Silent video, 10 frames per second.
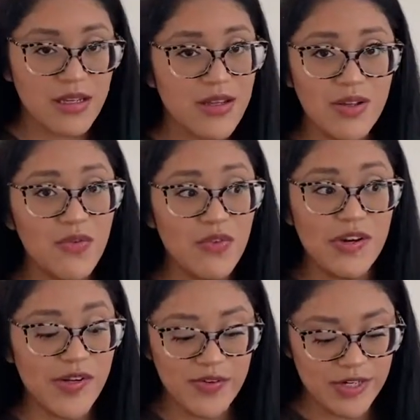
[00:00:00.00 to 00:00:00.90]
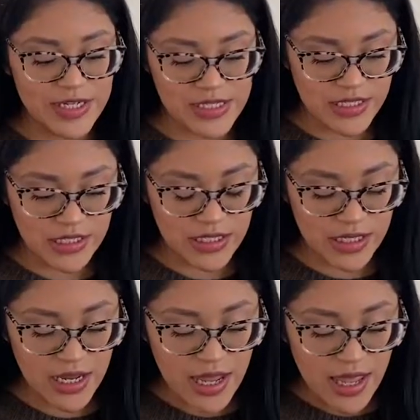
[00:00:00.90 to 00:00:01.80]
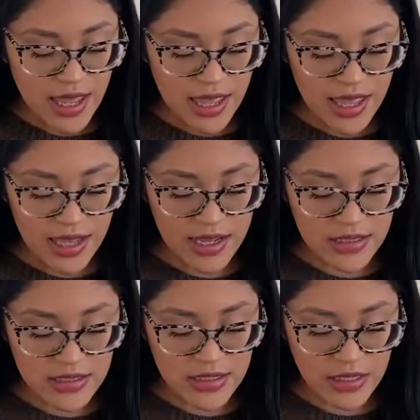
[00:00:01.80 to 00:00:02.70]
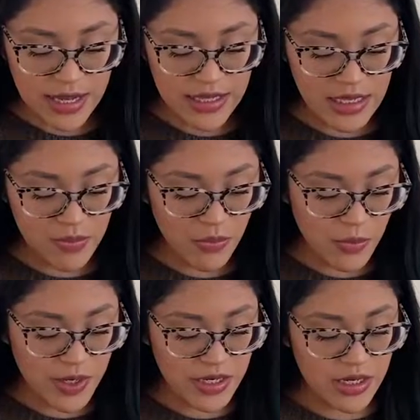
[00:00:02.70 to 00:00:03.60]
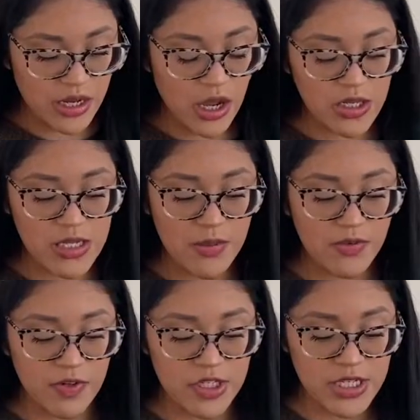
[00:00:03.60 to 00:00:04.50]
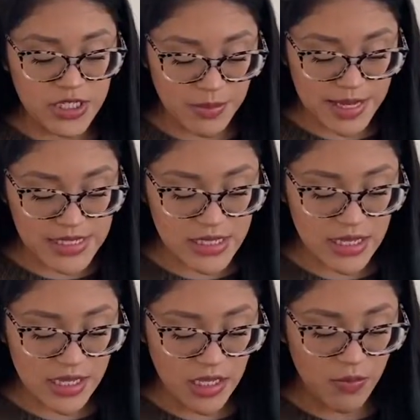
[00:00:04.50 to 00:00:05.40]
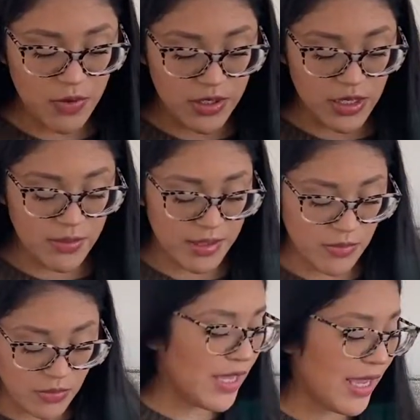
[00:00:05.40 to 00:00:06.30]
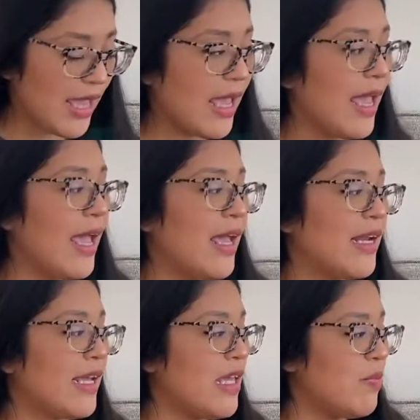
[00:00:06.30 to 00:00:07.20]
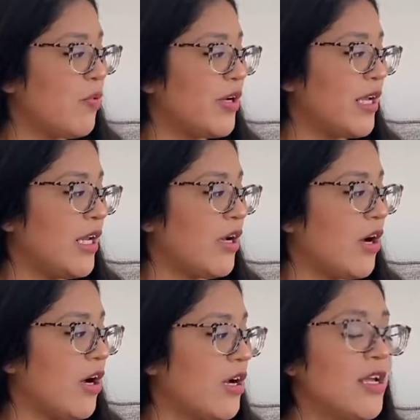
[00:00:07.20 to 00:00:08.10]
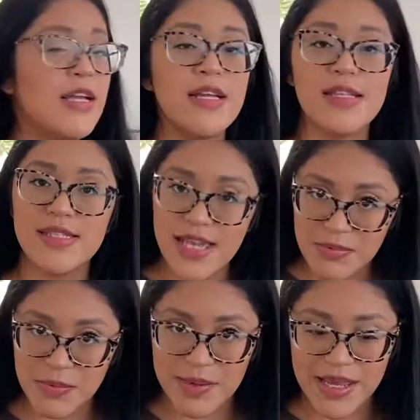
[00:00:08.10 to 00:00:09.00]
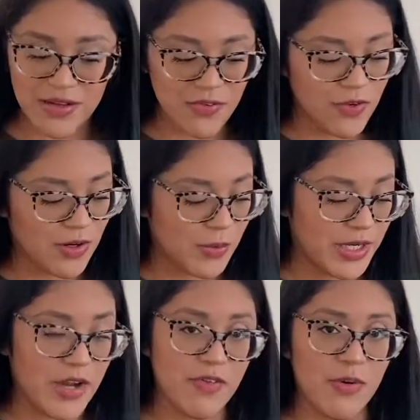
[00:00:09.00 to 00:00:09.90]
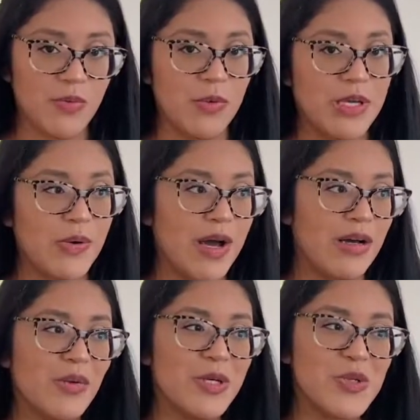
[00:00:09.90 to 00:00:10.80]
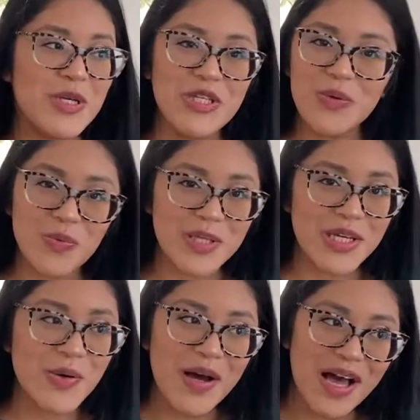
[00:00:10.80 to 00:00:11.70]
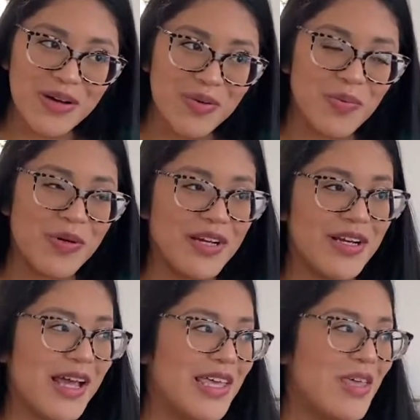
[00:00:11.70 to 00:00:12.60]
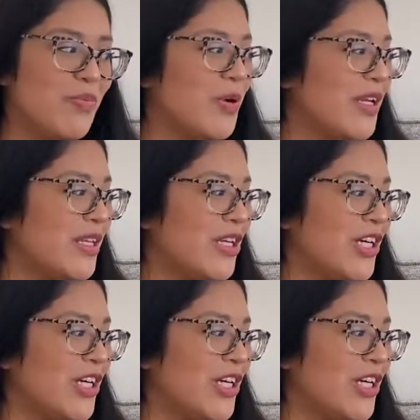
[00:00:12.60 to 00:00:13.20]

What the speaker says: very, very easy to clean. And I keep one on top of her changing basket, I keep one in my room, and I keep one in our diaper bag for whenever we go out, which we don't really go out, but I keep one in there